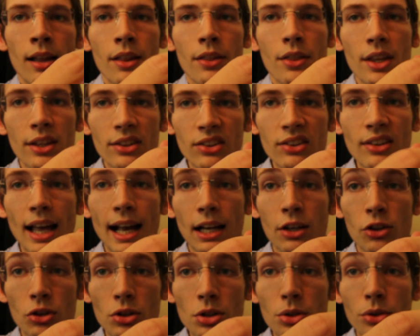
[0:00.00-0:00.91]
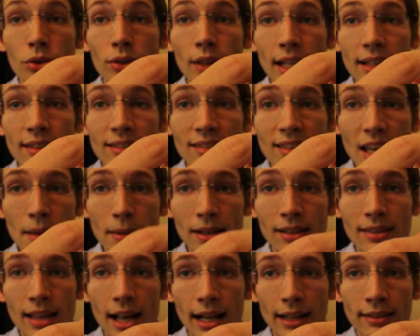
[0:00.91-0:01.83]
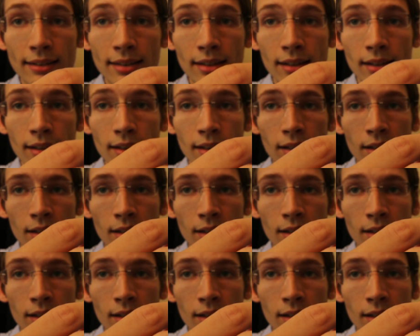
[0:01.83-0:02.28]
this is actually using that same exact